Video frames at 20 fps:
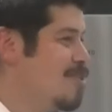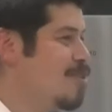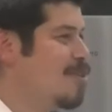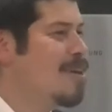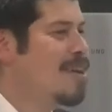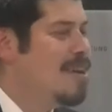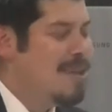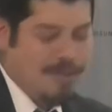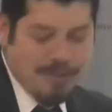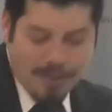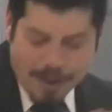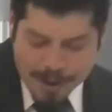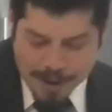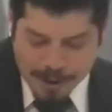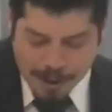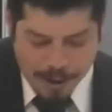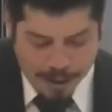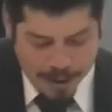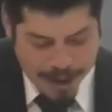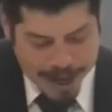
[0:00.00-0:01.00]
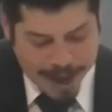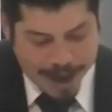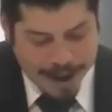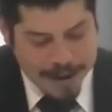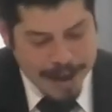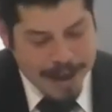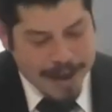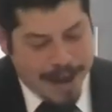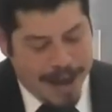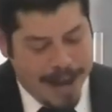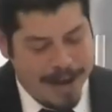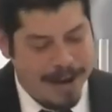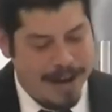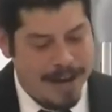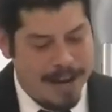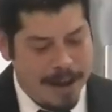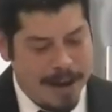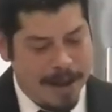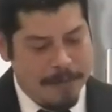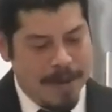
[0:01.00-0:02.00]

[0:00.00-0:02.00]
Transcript: No, not at all, okay? And uh, let,